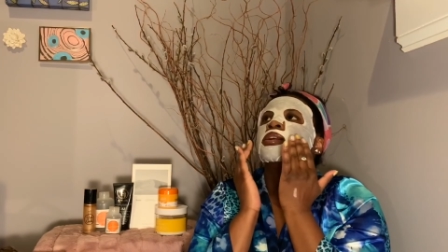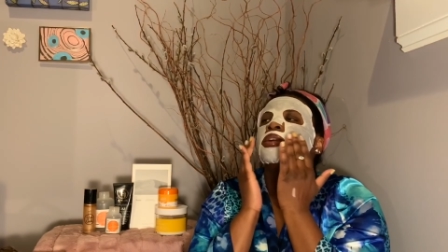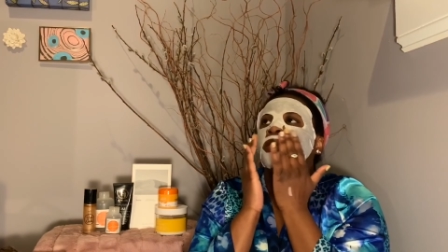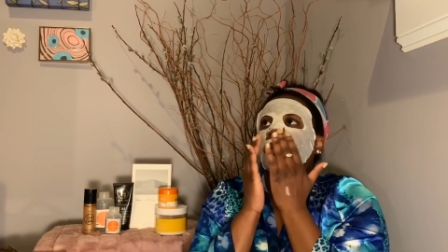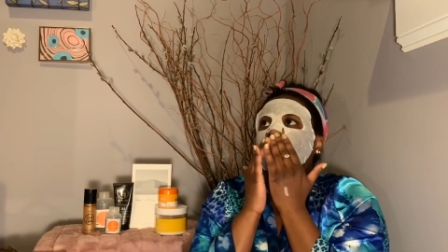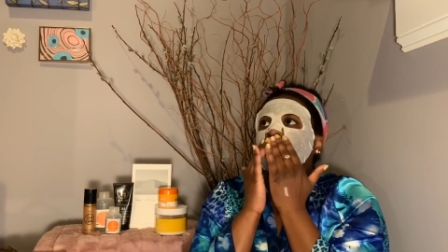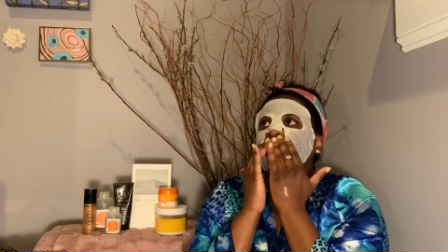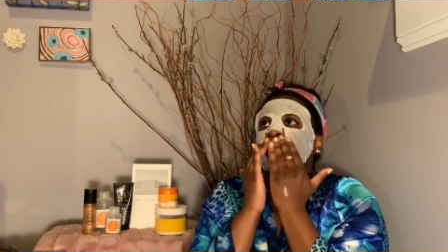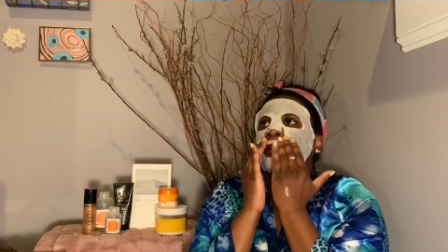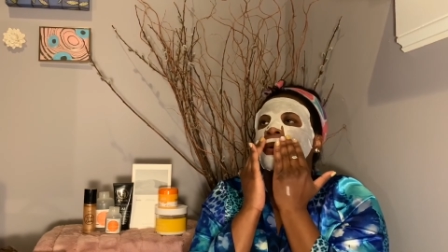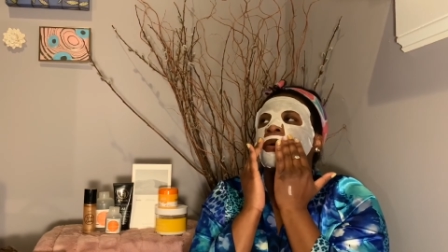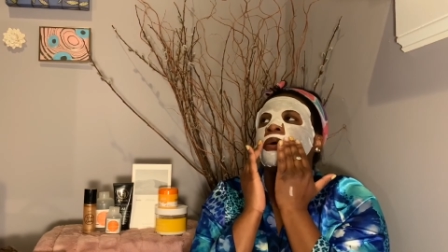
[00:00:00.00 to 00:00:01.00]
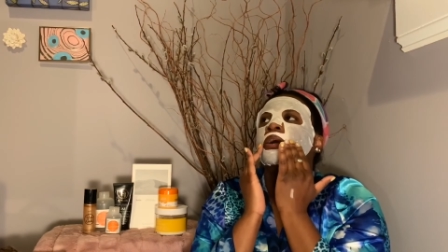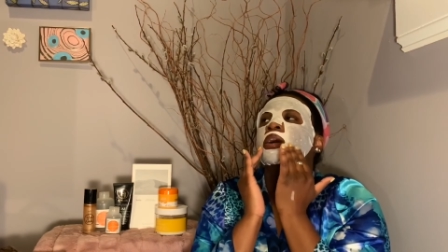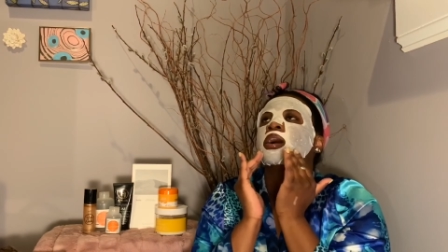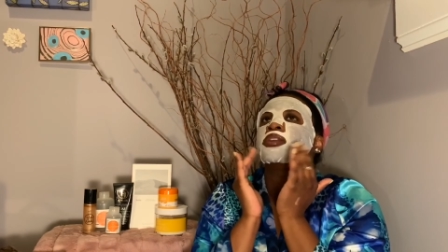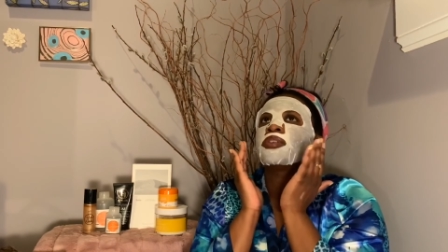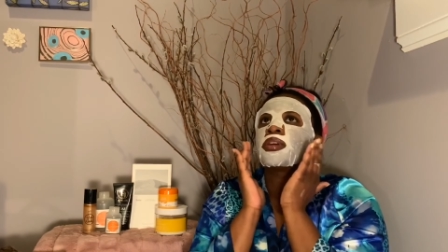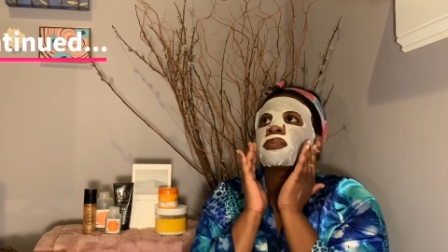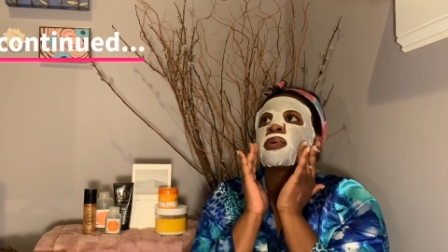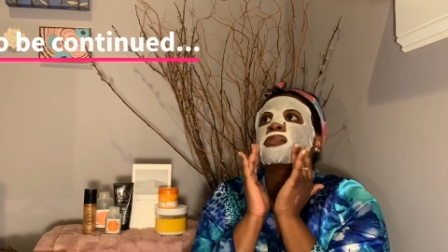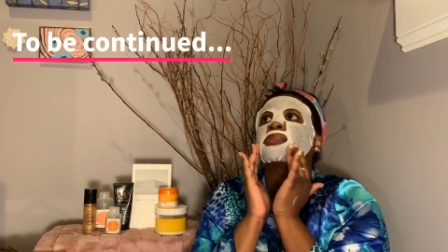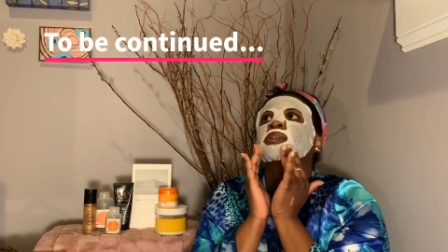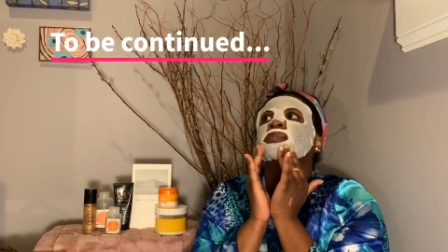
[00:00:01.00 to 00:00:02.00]
you know, contrary to
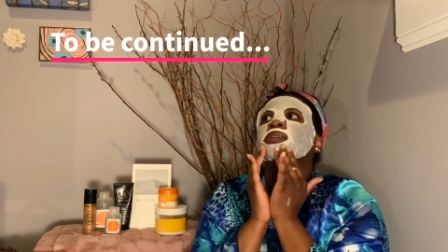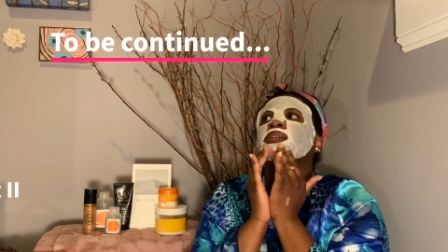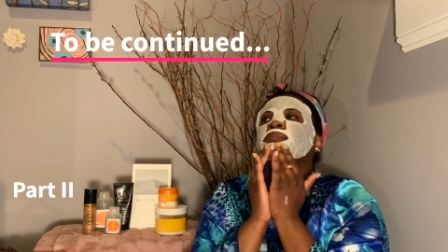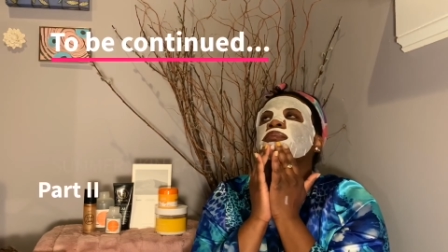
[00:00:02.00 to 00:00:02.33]
popular opinion, we